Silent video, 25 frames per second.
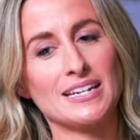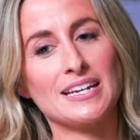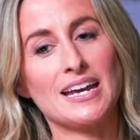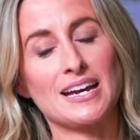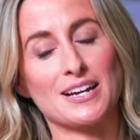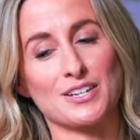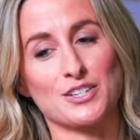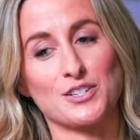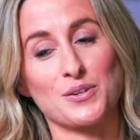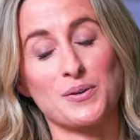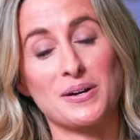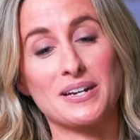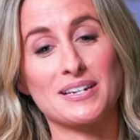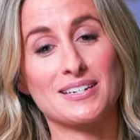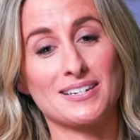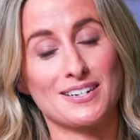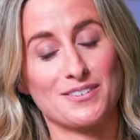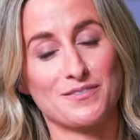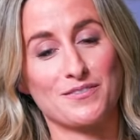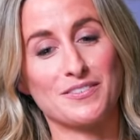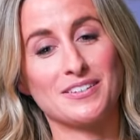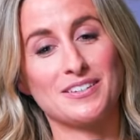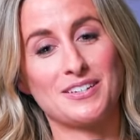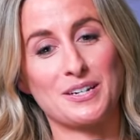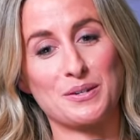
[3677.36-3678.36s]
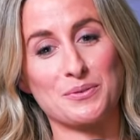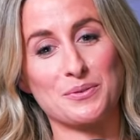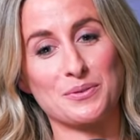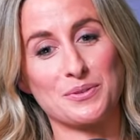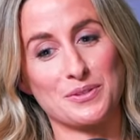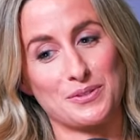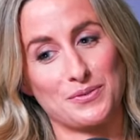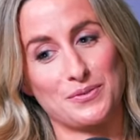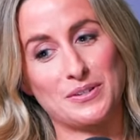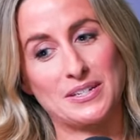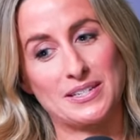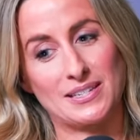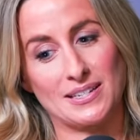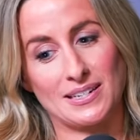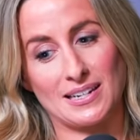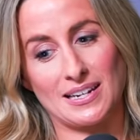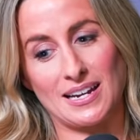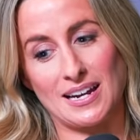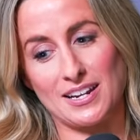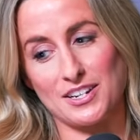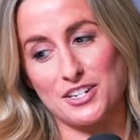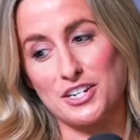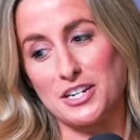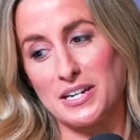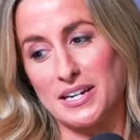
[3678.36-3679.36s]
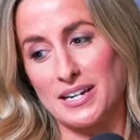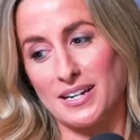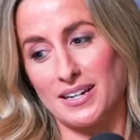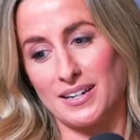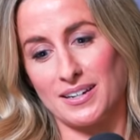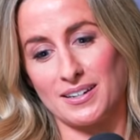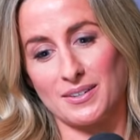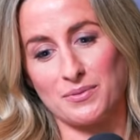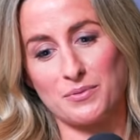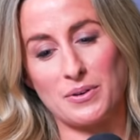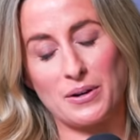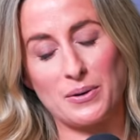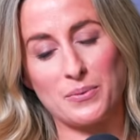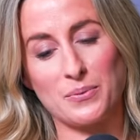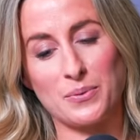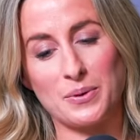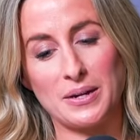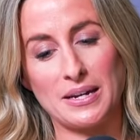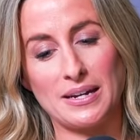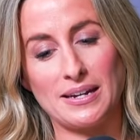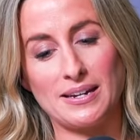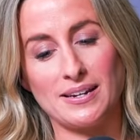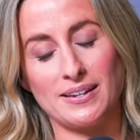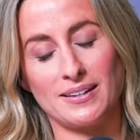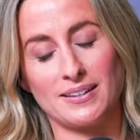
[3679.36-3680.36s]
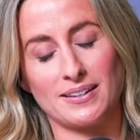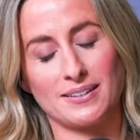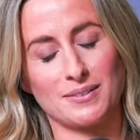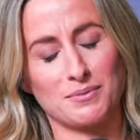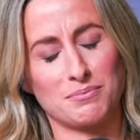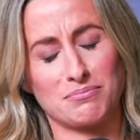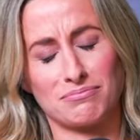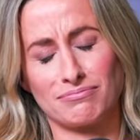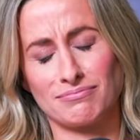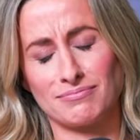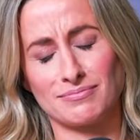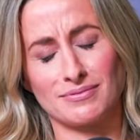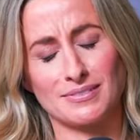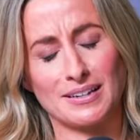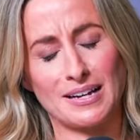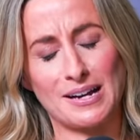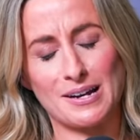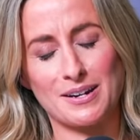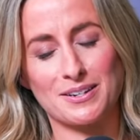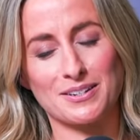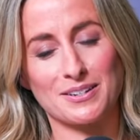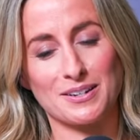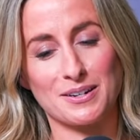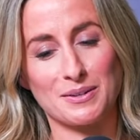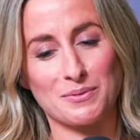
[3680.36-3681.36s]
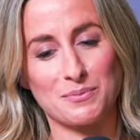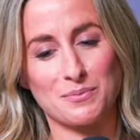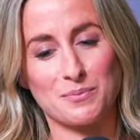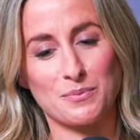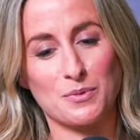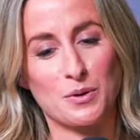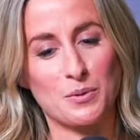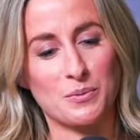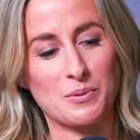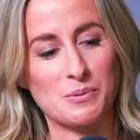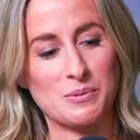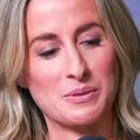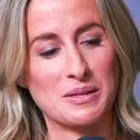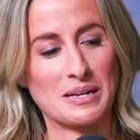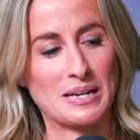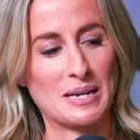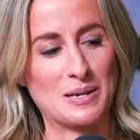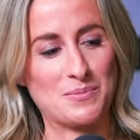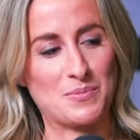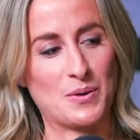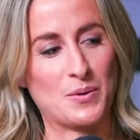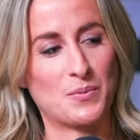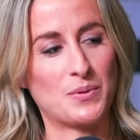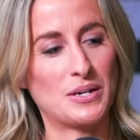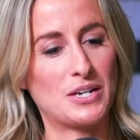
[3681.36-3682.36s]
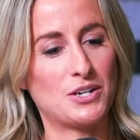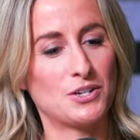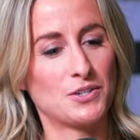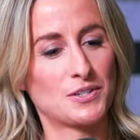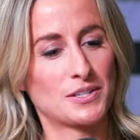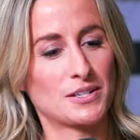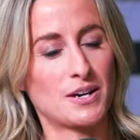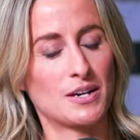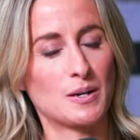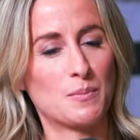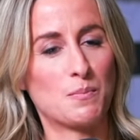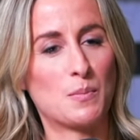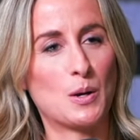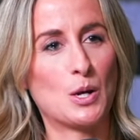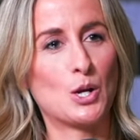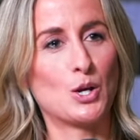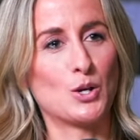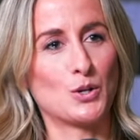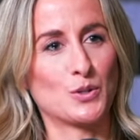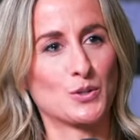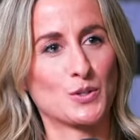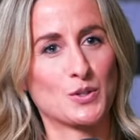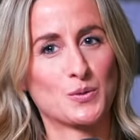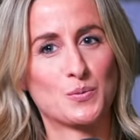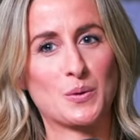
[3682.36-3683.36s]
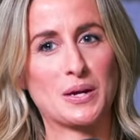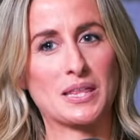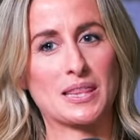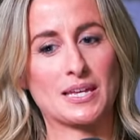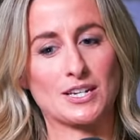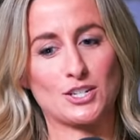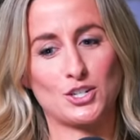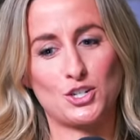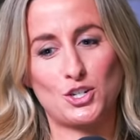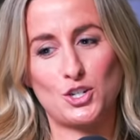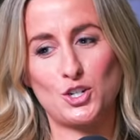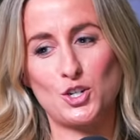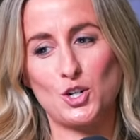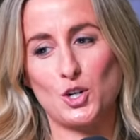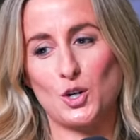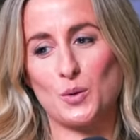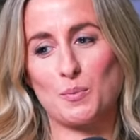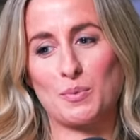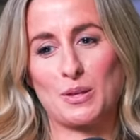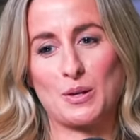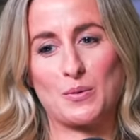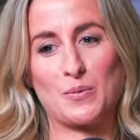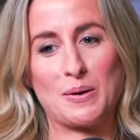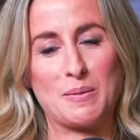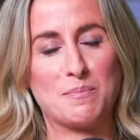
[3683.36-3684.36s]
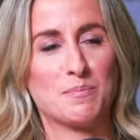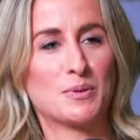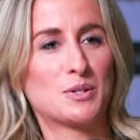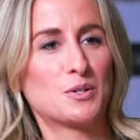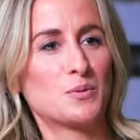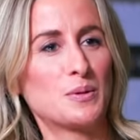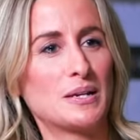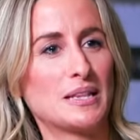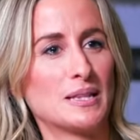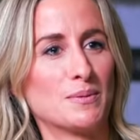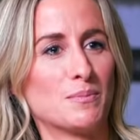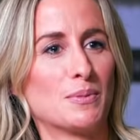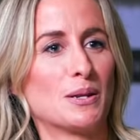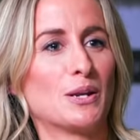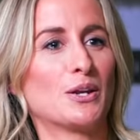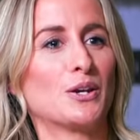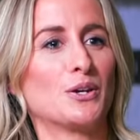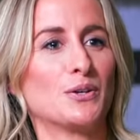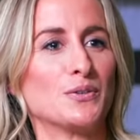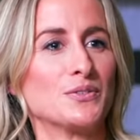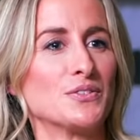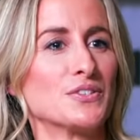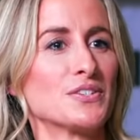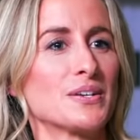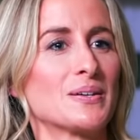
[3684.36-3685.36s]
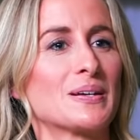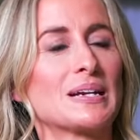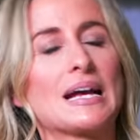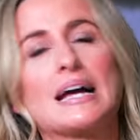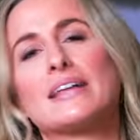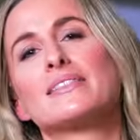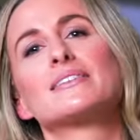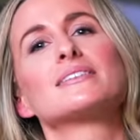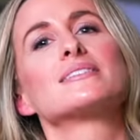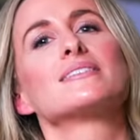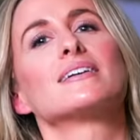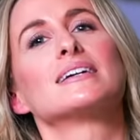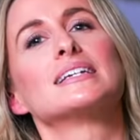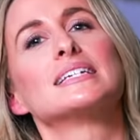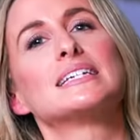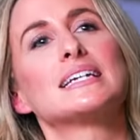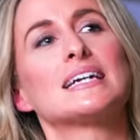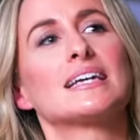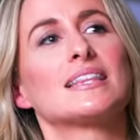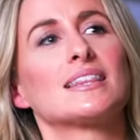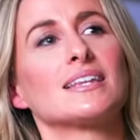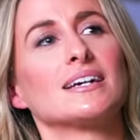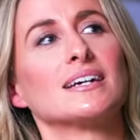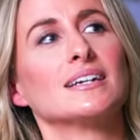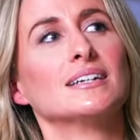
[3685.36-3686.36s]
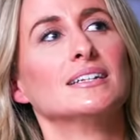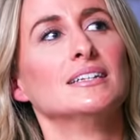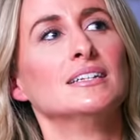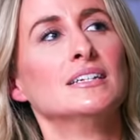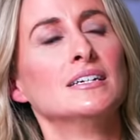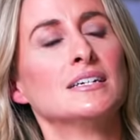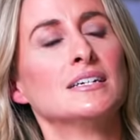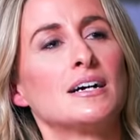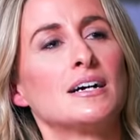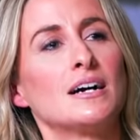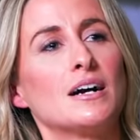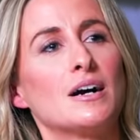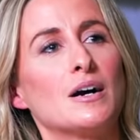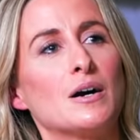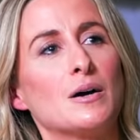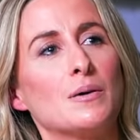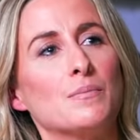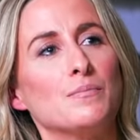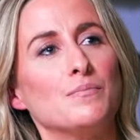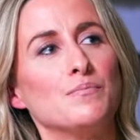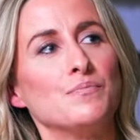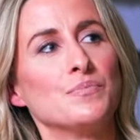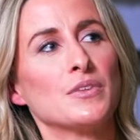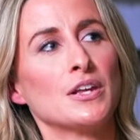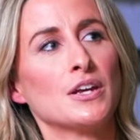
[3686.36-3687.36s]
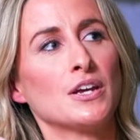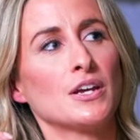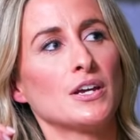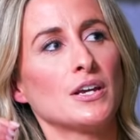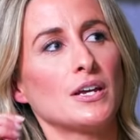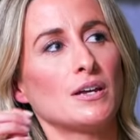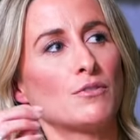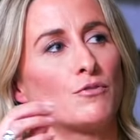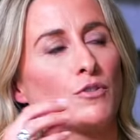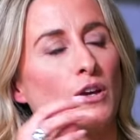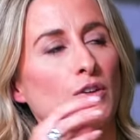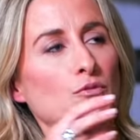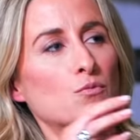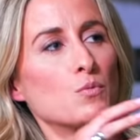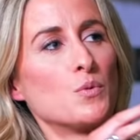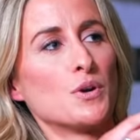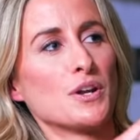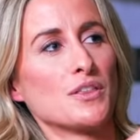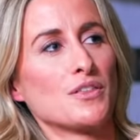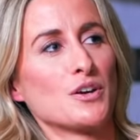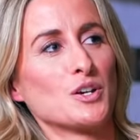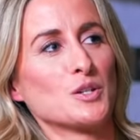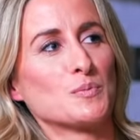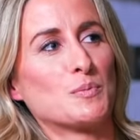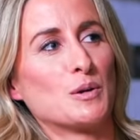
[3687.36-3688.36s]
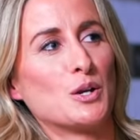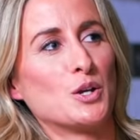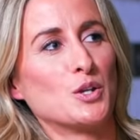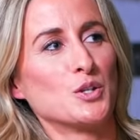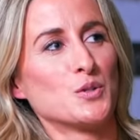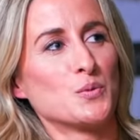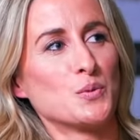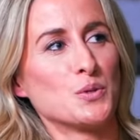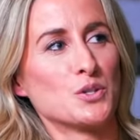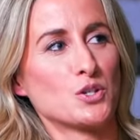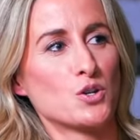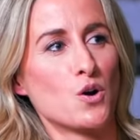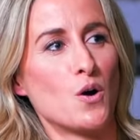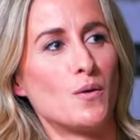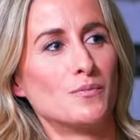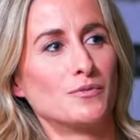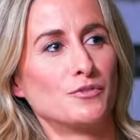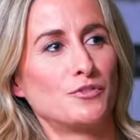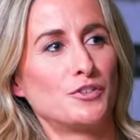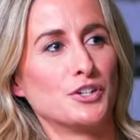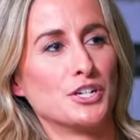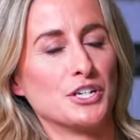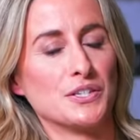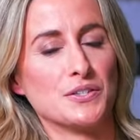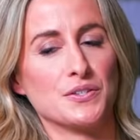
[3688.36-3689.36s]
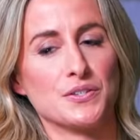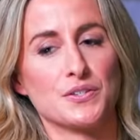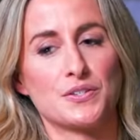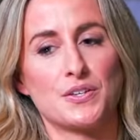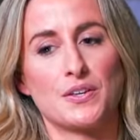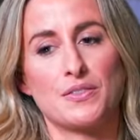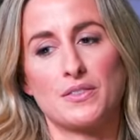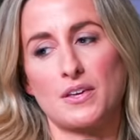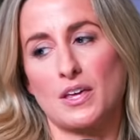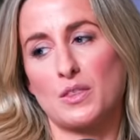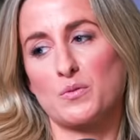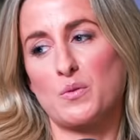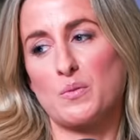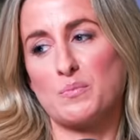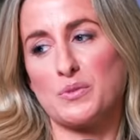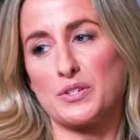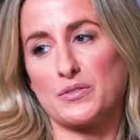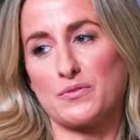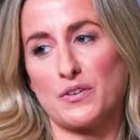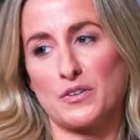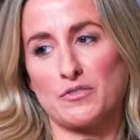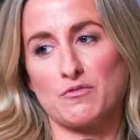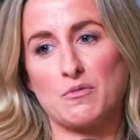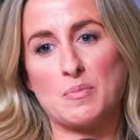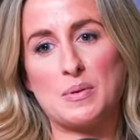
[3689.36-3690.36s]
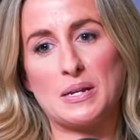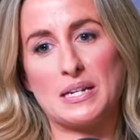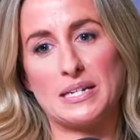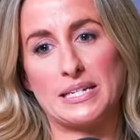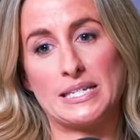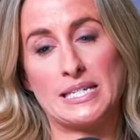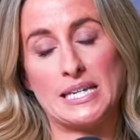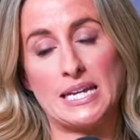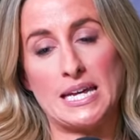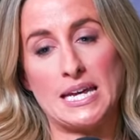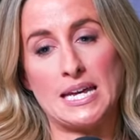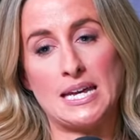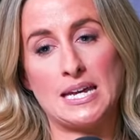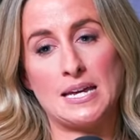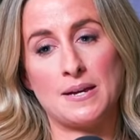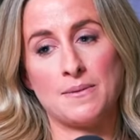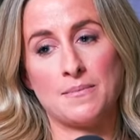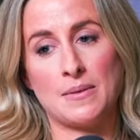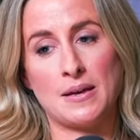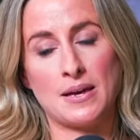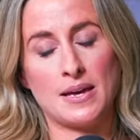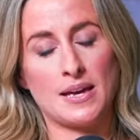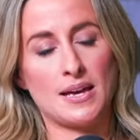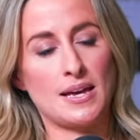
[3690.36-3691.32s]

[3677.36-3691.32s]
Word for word: Yeah, so I did a video on this recently actually where we I don't know what we were thinking, but we used kind of balloons with a tube that went between the balloons and I had this idea that um, if, if one of those balloons was confidence and the other one was vulnerability,